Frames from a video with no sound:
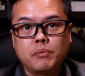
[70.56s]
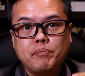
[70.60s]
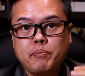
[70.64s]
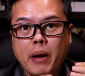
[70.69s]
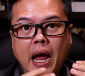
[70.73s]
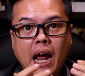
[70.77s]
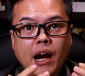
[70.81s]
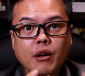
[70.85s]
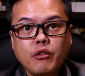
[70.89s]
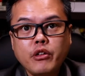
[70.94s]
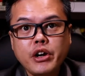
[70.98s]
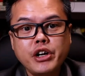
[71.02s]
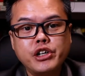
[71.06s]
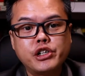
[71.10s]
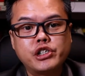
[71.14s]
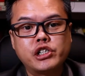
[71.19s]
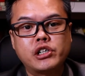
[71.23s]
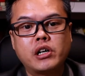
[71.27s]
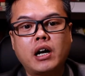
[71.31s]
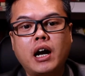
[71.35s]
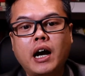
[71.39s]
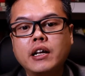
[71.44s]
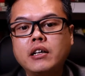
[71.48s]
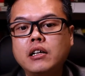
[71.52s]

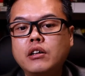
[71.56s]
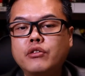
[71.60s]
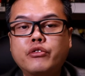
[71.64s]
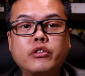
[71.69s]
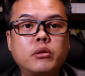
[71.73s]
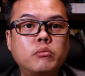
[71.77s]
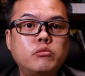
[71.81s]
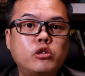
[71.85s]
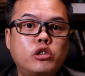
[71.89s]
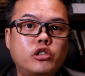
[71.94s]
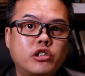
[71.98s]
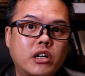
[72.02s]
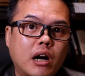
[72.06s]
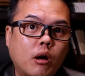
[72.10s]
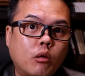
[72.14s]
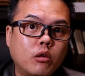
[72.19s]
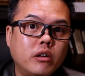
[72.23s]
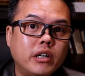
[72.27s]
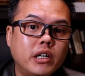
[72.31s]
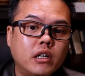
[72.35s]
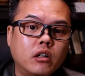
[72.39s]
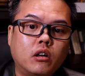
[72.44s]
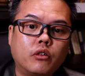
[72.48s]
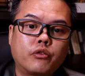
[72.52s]
perished either from
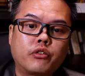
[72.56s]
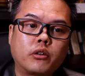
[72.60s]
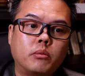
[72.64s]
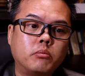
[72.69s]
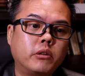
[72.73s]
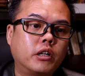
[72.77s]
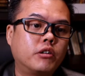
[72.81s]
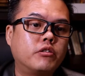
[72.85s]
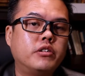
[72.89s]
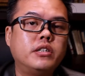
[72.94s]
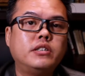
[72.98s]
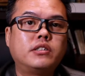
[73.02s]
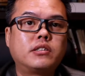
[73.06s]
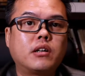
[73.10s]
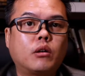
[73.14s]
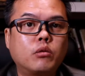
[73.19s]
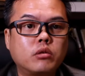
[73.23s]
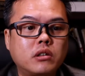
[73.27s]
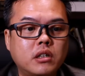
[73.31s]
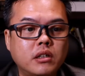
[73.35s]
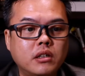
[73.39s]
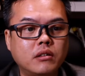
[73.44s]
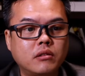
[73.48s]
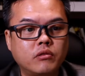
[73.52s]
drowning or from the
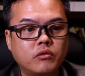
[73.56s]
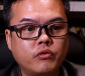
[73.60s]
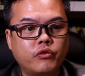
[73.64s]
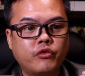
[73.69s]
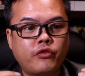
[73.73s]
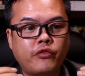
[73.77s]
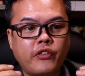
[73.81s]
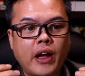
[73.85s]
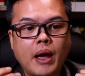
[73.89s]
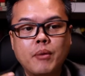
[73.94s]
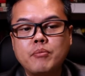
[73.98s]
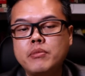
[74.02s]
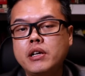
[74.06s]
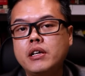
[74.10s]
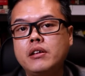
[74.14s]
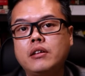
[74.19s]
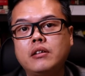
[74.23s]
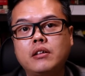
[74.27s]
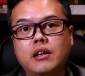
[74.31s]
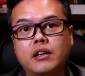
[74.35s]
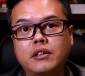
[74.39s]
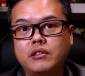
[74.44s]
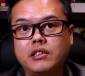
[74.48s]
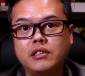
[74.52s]
resulting
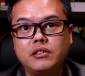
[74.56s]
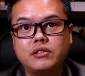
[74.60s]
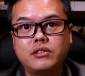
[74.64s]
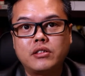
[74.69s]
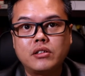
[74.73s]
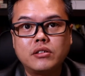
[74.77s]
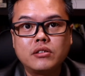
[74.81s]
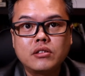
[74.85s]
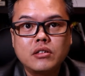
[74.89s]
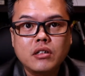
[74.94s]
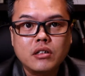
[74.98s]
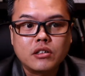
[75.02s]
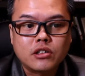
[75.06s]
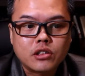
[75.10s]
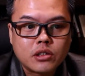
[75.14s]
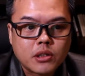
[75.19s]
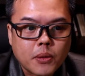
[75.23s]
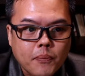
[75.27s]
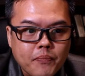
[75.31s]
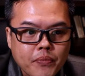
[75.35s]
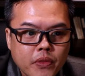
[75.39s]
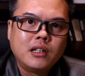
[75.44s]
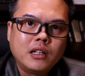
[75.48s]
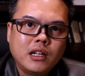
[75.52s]
famine and diseases.
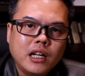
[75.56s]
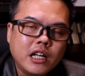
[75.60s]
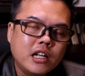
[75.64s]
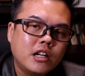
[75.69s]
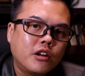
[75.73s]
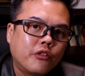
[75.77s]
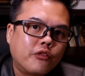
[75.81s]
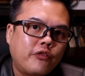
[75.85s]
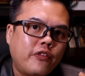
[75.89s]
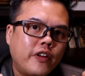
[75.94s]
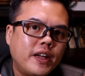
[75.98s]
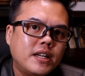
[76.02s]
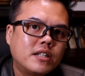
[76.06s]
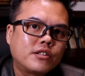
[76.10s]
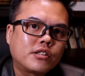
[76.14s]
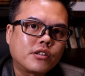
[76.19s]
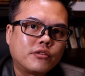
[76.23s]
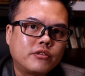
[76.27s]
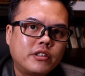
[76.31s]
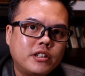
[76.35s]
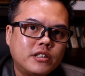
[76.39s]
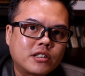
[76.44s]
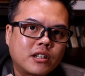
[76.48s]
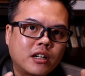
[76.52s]
In the face
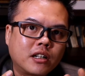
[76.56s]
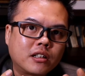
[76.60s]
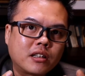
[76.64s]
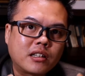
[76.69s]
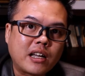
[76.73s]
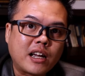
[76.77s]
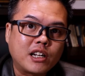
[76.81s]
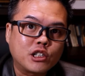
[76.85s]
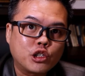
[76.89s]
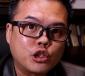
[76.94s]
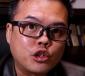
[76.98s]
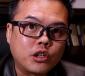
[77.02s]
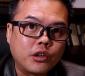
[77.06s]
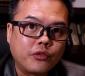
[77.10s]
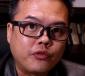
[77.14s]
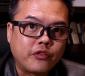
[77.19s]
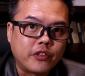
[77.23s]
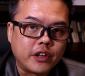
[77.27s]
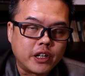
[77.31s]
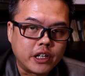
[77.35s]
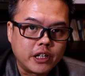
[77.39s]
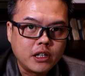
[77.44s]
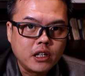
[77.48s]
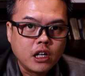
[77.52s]
of this
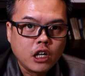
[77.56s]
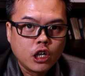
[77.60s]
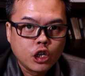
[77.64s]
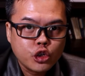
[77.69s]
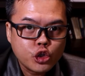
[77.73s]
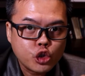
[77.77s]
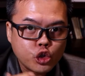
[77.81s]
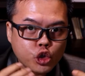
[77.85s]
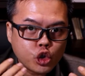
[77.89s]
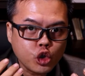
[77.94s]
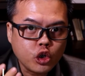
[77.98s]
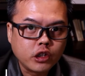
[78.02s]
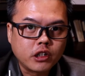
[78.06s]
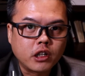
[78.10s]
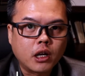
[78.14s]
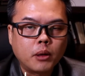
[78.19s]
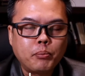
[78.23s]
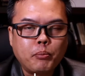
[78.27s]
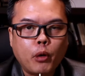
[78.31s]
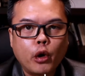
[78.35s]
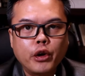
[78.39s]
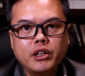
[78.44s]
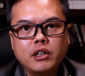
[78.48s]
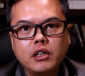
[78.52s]
catastrophe, Sun
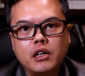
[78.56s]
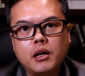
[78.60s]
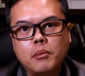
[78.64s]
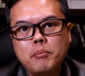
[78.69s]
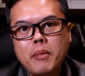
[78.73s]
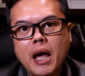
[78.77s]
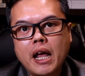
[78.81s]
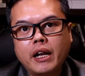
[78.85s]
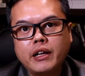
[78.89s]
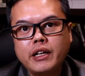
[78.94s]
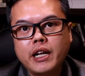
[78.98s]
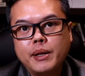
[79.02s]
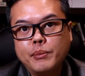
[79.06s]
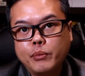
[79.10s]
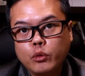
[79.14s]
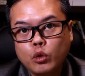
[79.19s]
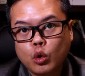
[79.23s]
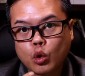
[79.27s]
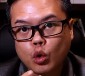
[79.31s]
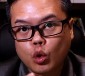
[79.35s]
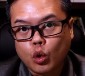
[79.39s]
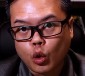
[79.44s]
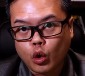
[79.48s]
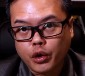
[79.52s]
appointed a man named
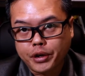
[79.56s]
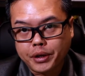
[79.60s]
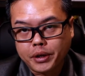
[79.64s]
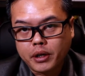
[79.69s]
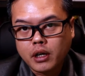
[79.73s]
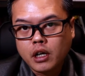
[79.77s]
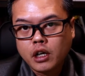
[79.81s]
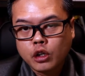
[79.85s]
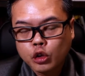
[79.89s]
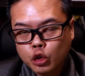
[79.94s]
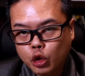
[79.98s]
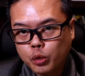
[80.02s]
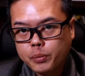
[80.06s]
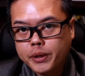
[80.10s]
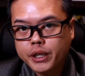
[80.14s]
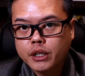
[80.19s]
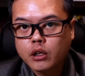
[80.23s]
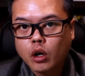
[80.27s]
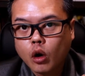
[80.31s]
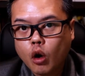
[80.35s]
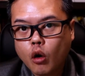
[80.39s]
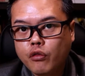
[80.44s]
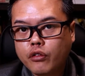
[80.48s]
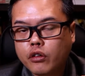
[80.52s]
Gun to be
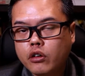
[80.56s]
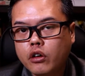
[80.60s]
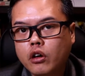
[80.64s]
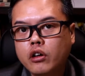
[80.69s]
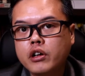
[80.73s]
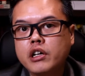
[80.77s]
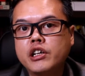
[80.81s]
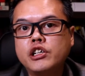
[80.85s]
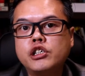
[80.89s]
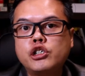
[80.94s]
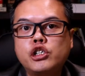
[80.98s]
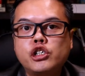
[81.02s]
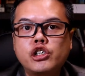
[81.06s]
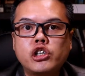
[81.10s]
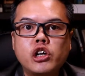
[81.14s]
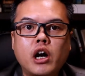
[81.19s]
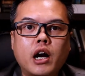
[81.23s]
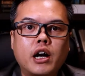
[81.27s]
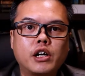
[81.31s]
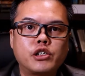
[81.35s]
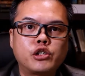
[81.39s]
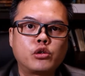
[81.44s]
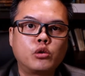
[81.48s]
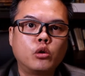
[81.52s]
the overall in
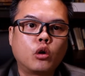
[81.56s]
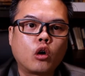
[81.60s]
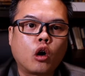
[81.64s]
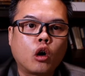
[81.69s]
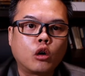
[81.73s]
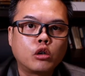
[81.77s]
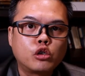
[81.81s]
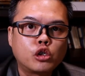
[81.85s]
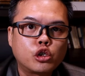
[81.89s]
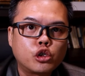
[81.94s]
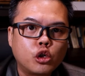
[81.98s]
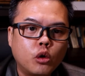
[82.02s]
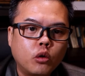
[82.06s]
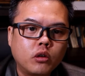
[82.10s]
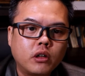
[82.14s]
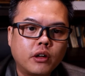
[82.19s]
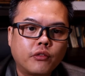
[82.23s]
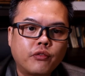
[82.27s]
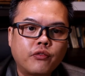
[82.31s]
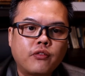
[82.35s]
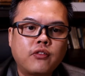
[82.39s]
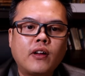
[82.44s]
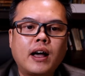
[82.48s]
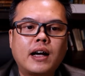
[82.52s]
charge to control the
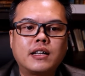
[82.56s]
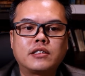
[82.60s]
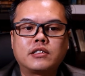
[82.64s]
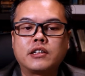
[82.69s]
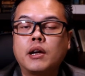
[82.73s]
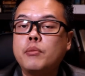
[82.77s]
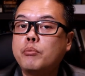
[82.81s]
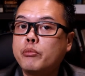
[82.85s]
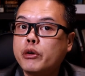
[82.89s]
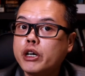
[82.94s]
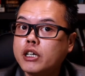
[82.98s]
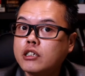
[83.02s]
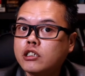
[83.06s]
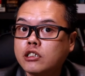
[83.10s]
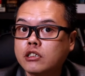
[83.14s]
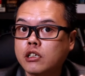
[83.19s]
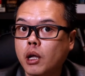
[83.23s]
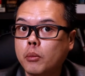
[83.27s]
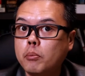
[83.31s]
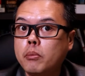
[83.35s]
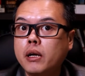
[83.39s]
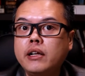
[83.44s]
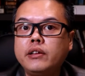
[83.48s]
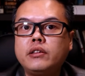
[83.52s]
floods and bring
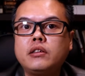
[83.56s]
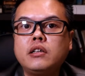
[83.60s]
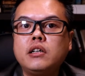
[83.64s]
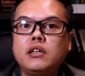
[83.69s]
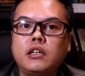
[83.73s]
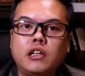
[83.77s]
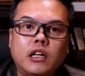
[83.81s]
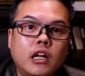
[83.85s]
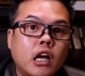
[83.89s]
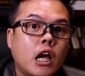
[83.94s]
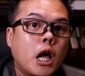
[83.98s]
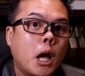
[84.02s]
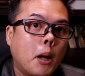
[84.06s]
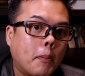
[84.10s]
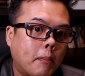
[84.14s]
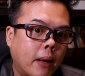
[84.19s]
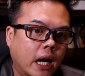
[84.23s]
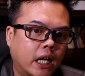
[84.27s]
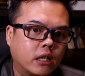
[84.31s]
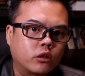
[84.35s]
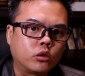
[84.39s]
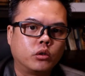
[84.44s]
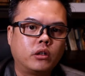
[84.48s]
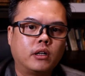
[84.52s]
stability
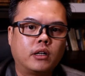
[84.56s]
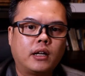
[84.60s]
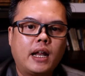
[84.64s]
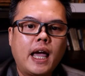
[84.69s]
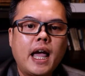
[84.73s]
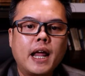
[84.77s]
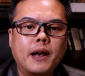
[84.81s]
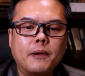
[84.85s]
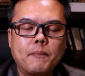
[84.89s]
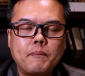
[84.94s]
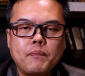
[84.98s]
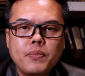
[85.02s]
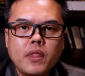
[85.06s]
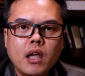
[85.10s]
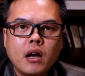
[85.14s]
back to the land.